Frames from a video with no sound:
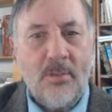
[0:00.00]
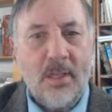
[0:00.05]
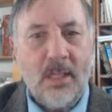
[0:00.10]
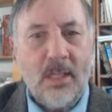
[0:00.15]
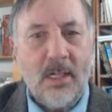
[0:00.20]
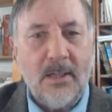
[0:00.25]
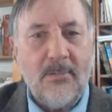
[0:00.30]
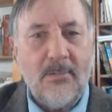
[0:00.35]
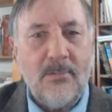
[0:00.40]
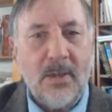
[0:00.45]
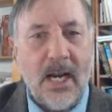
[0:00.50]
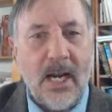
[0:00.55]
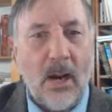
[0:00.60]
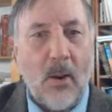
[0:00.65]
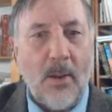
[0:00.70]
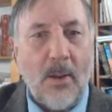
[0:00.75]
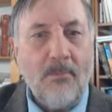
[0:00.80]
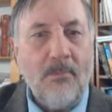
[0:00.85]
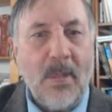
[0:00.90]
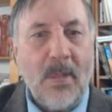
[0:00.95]
But
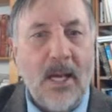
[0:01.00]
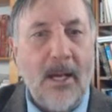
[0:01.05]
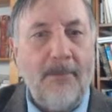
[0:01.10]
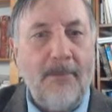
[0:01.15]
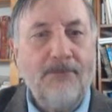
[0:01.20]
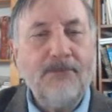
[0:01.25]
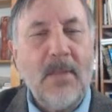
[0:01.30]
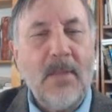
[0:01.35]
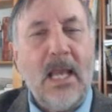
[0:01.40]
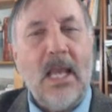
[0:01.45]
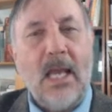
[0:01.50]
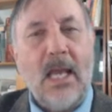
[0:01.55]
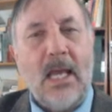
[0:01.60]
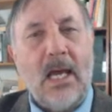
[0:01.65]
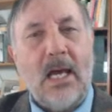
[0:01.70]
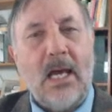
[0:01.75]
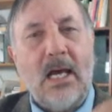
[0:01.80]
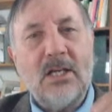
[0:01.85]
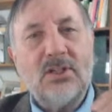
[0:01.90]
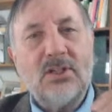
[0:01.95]
anyway,
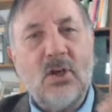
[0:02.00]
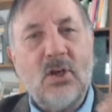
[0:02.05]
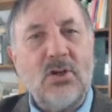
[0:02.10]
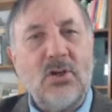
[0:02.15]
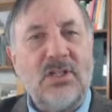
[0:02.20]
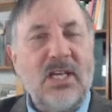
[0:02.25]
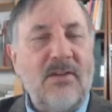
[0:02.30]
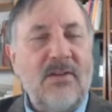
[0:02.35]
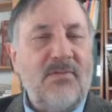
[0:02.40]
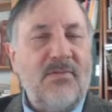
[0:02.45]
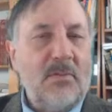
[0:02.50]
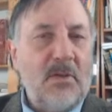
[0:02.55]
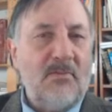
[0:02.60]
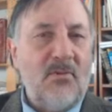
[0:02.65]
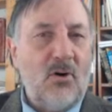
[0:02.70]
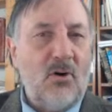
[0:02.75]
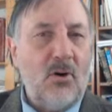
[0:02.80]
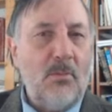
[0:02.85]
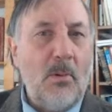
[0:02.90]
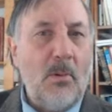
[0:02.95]
so you see from the
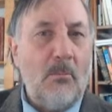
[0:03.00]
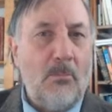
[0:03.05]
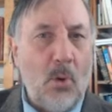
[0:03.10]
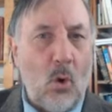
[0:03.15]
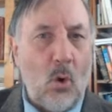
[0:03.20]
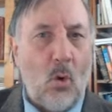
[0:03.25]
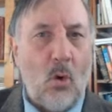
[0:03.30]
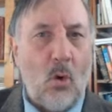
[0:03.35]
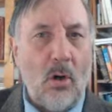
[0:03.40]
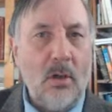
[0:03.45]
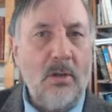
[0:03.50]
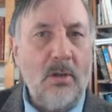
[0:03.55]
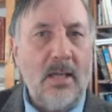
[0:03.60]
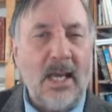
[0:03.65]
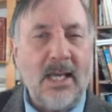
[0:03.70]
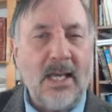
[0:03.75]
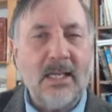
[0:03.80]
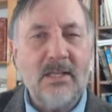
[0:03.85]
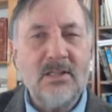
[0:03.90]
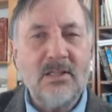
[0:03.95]
verb bore,
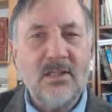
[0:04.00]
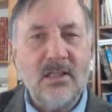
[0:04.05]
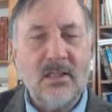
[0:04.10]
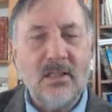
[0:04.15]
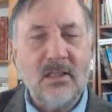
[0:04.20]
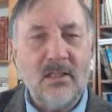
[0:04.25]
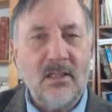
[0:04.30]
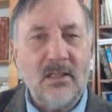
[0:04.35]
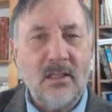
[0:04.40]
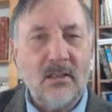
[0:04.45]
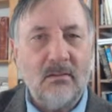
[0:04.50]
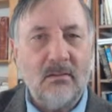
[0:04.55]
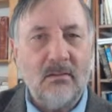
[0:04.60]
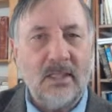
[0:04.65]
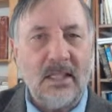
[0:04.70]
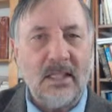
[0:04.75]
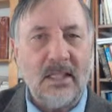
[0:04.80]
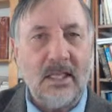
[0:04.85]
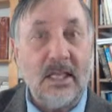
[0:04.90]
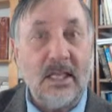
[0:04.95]
as in
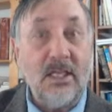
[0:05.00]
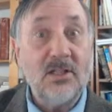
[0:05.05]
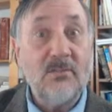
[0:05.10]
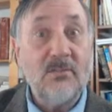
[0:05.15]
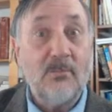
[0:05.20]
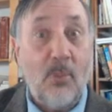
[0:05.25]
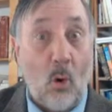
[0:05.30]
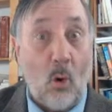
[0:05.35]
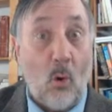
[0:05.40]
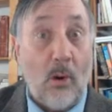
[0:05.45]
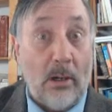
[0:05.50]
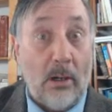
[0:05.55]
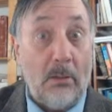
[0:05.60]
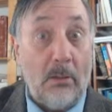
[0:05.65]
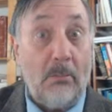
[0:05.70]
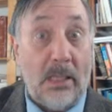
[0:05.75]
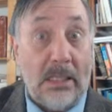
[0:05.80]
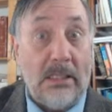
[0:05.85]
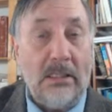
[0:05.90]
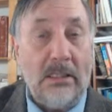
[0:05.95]
he is
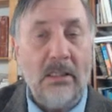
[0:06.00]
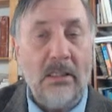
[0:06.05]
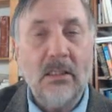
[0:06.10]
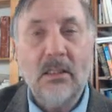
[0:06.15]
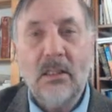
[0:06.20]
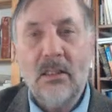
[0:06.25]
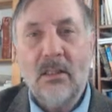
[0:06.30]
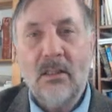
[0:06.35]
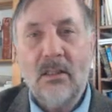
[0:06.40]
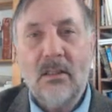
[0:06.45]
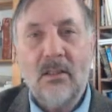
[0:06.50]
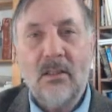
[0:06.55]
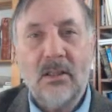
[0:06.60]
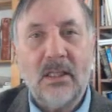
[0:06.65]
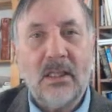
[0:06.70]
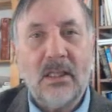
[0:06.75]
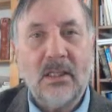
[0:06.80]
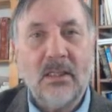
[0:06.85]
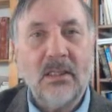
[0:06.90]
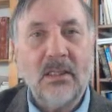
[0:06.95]
boring me.
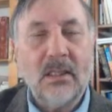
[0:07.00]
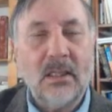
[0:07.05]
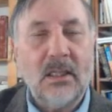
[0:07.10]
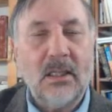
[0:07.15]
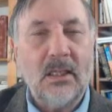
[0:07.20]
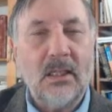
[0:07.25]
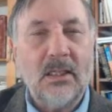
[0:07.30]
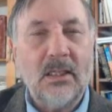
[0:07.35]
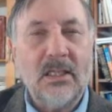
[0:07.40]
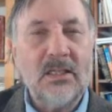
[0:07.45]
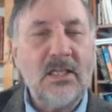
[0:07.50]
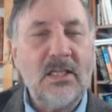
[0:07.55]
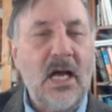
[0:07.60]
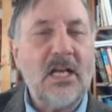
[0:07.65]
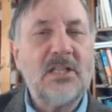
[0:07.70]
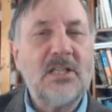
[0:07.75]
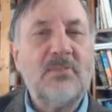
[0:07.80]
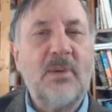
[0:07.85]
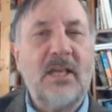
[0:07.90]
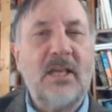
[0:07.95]
Okay, he's
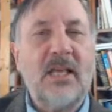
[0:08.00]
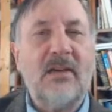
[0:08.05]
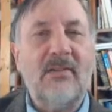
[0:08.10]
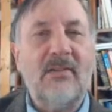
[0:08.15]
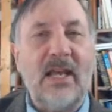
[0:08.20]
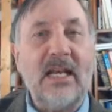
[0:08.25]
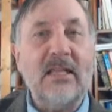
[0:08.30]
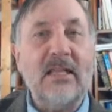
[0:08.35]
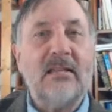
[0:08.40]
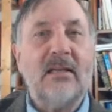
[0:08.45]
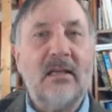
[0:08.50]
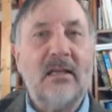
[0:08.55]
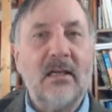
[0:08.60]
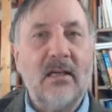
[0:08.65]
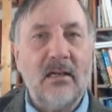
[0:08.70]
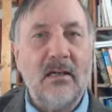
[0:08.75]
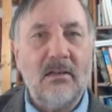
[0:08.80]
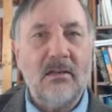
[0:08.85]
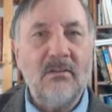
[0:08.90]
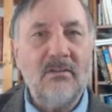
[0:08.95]
not speaking of anything
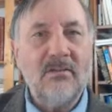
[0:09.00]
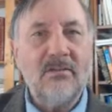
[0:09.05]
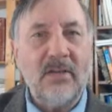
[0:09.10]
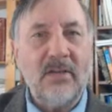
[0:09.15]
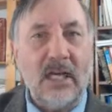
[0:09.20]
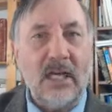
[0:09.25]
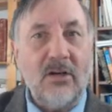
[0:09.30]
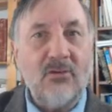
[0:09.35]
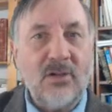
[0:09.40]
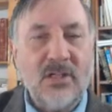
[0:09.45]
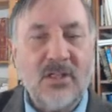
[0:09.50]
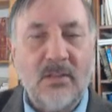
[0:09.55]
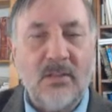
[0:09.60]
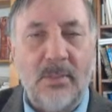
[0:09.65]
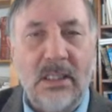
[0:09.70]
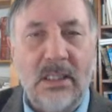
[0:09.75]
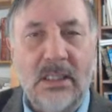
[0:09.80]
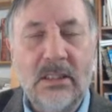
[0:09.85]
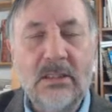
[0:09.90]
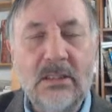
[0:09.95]
of interest to
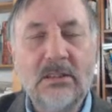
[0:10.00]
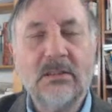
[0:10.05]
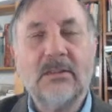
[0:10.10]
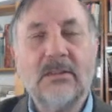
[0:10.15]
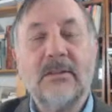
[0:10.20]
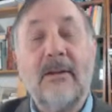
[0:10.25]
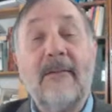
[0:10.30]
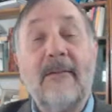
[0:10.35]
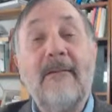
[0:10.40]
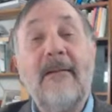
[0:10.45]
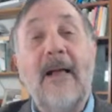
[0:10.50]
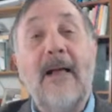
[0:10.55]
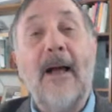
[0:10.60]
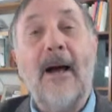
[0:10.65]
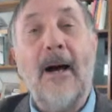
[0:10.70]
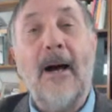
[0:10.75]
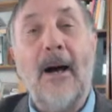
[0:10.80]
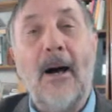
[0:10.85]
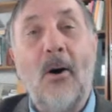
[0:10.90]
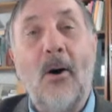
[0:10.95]
me,
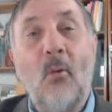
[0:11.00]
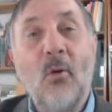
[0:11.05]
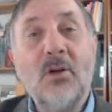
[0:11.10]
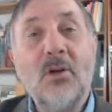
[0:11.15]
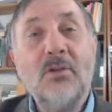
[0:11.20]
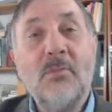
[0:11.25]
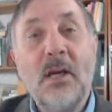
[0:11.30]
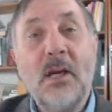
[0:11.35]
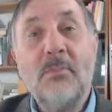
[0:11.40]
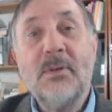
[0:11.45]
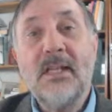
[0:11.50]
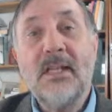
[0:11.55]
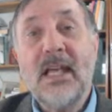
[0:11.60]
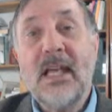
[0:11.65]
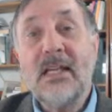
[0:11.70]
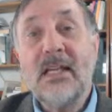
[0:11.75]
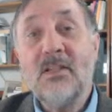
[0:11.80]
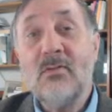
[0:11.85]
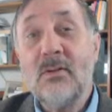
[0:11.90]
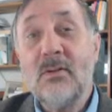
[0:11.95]
which might be the
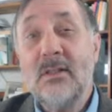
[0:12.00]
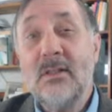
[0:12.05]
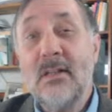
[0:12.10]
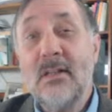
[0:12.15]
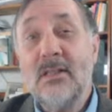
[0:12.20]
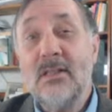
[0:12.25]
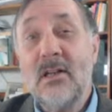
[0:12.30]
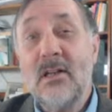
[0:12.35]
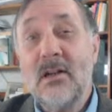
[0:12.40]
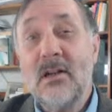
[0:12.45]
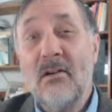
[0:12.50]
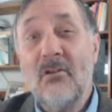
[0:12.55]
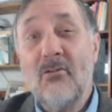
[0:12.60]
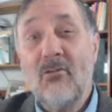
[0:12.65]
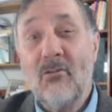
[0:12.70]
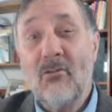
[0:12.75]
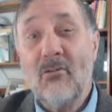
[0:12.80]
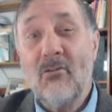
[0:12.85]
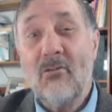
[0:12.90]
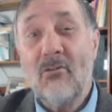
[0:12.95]
case with this
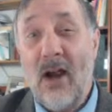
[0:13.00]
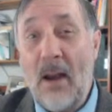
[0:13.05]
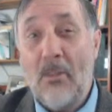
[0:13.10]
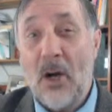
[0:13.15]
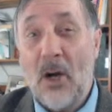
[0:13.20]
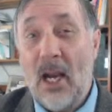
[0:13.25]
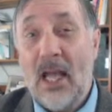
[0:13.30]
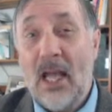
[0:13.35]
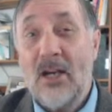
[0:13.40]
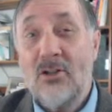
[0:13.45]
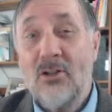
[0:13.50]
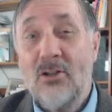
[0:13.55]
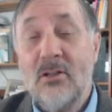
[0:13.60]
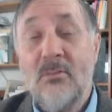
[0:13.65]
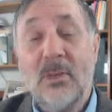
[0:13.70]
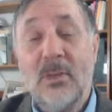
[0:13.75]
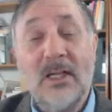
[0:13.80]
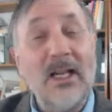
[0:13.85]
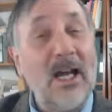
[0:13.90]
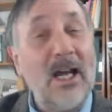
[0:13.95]
grammar
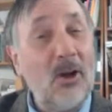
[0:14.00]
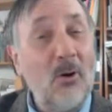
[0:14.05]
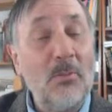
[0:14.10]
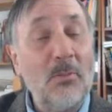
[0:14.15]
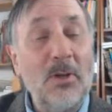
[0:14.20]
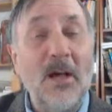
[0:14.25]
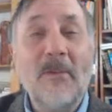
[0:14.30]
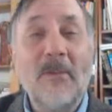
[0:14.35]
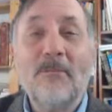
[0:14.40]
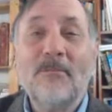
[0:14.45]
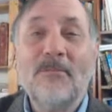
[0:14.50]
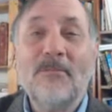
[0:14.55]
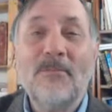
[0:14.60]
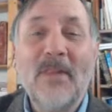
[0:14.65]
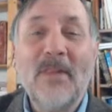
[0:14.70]
lecture, but I hope not.